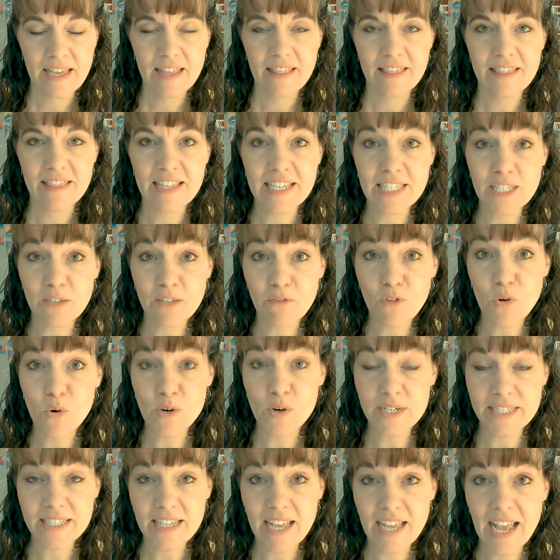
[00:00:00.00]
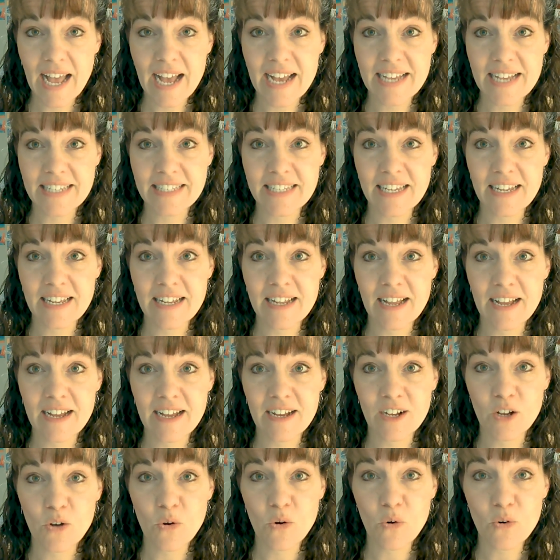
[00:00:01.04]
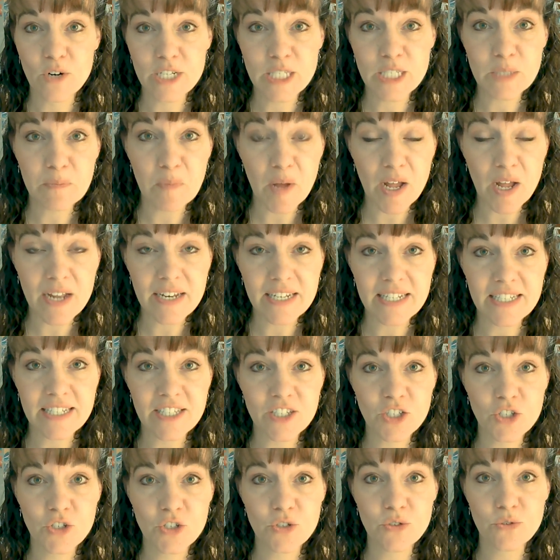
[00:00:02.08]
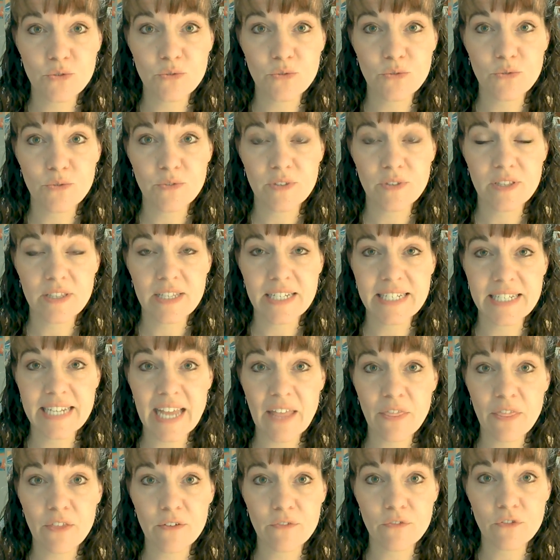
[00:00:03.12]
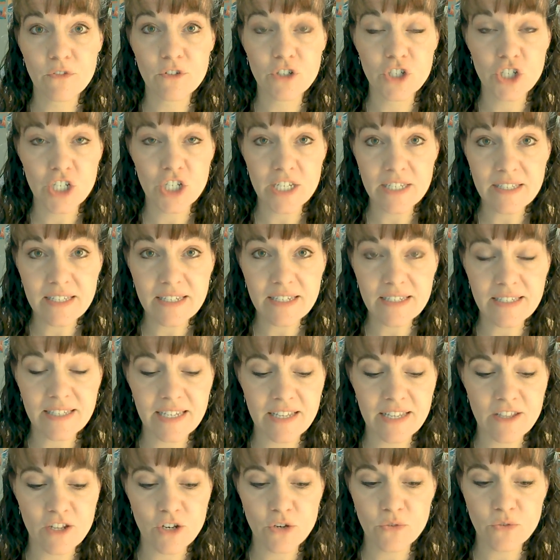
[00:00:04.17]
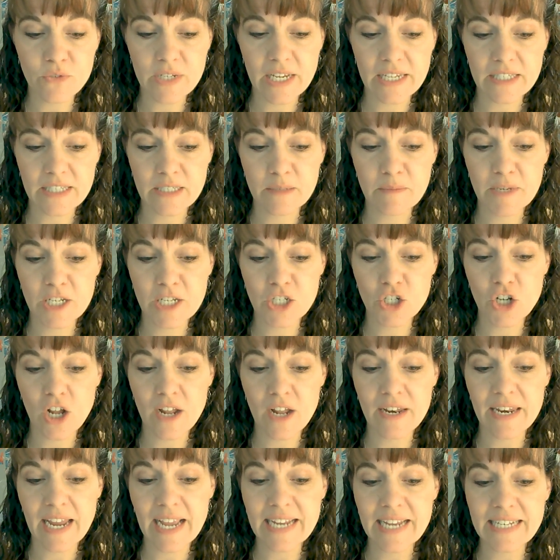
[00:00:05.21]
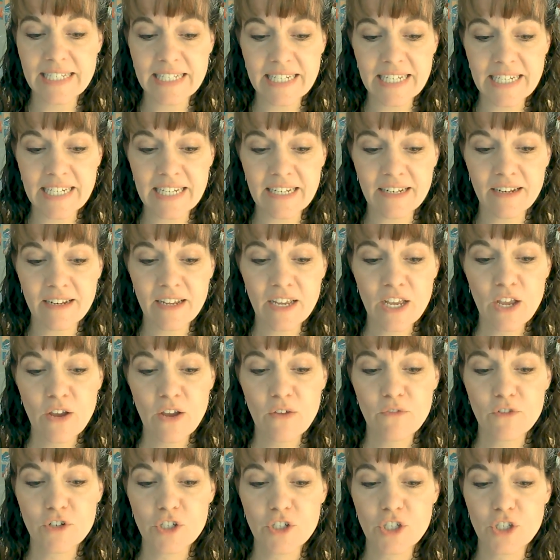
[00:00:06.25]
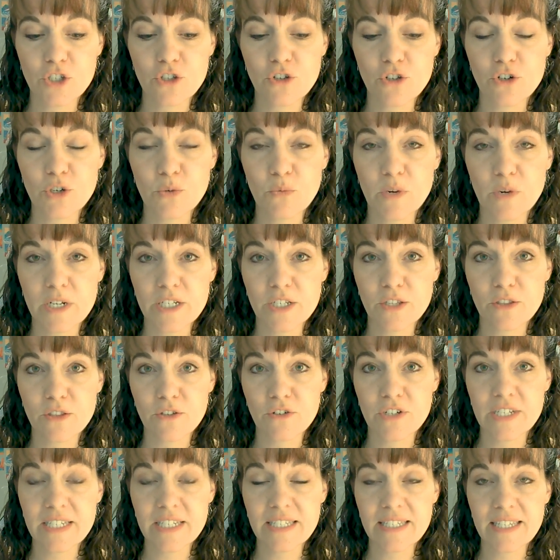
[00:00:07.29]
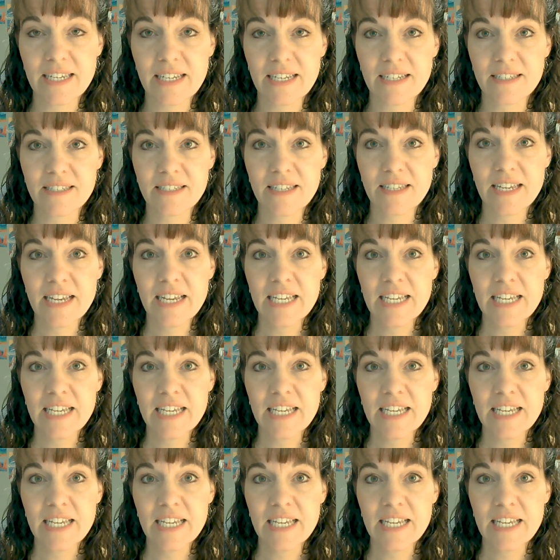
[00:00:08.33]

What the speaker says: This, of course, has a correspondence to the death of Jesus in the New Testament. John 19, verses 31 to 36,